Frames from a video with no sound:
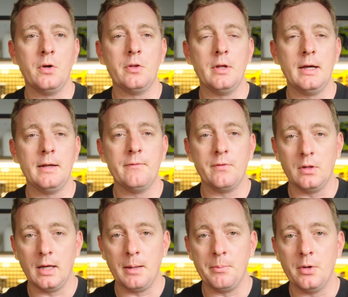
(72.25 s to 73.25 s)
online for
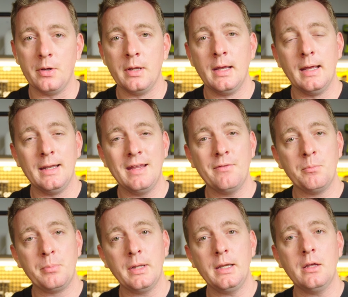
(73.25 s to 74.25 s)
Lightburn, and even
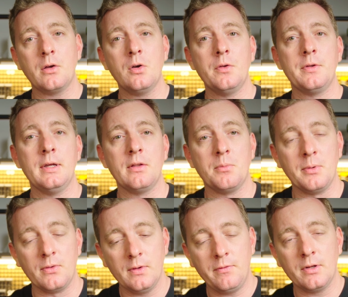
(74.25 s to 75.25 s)
plenty of content
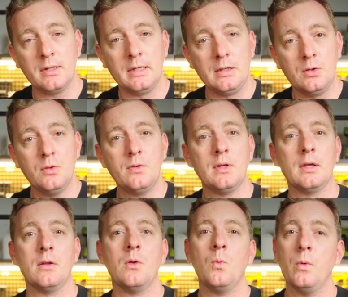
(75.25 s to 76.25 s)
specifically using
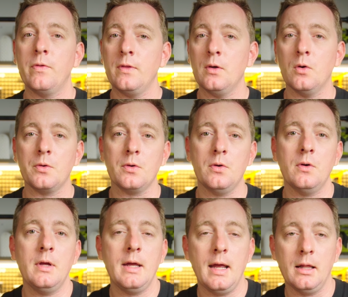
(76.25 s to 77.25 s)
it with the Ortur
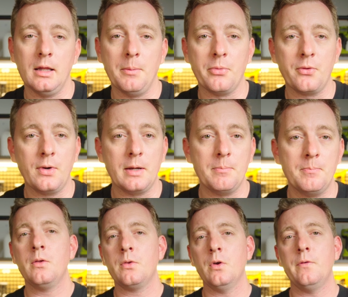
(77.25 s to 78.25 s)
LM3.
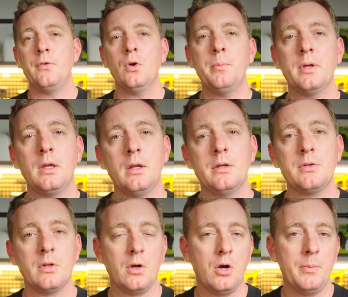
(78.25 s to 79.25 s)
So if you're a beginner to
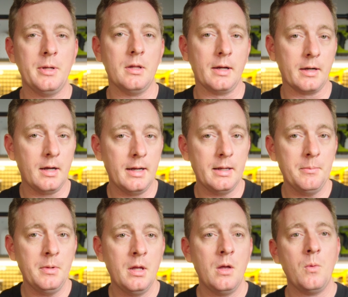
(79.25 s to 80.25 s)
the hobby like I
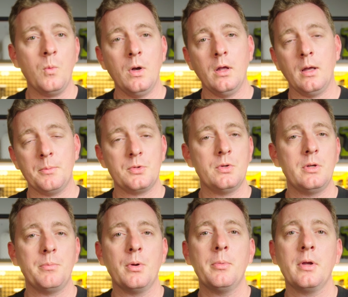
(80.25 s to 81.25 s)
am, well, I'm sure you're
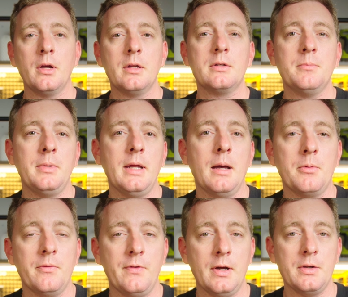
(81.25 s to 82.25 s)
probably going to be able
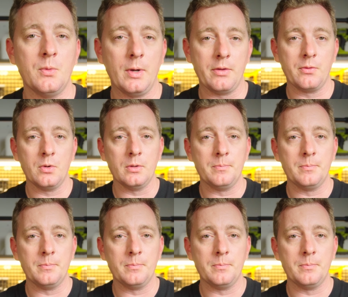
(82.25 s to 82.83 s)
to find your way through